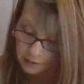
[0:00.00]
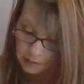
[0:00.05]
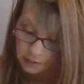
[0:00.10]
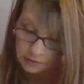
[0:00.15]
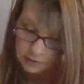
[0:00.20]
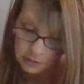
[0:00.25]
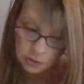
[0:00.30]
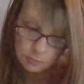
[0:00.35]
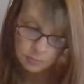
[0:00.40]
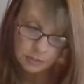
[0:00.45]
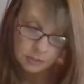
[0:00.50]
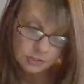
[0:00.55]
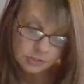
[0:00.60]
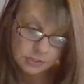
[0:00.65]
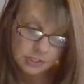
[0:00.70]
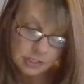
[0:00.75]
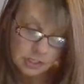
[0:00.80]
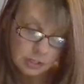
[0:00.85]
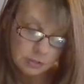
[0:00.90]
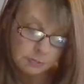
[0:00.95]
This
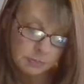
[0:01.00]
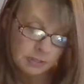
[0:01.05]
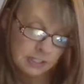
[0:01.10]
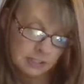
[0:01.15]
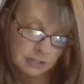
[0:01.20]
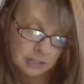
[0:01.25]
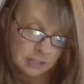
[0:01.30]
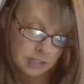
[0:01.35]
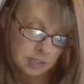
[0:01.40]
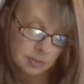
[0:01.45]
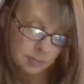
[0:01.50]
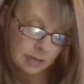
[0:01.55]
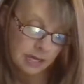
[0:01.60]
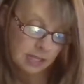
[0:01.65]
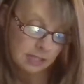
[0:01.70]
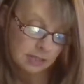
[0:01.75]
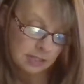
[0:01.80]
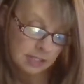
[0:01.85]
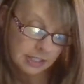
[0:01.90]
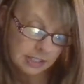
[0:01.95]
person could be in the
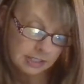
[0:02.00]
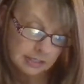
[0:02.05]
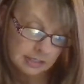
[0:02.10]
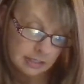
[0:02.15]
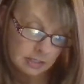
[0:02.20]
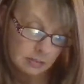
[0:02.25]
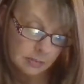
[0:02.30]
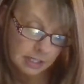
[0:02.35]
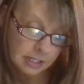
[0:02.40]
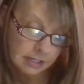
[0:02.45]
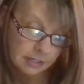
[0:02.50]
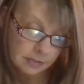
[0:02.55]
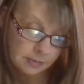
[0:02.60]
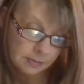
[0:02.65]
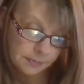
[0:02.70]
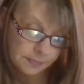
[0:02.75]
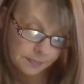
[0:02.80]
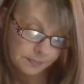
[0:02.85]
spotlight somehow.